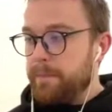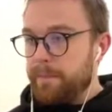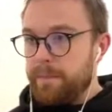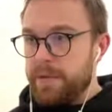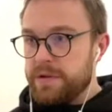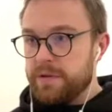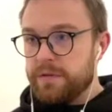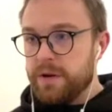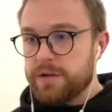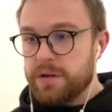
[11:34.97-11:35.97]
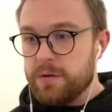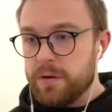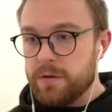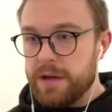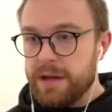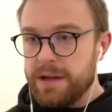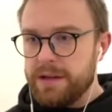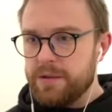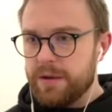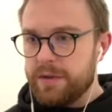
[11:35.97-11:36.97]
But so far it's going okay. I
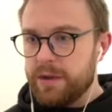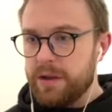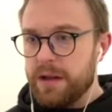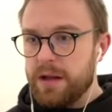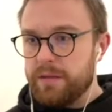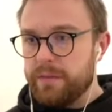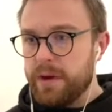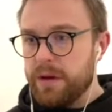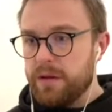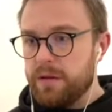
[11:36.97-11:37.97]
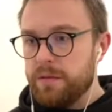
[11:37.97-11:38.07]
do have a lot of money though.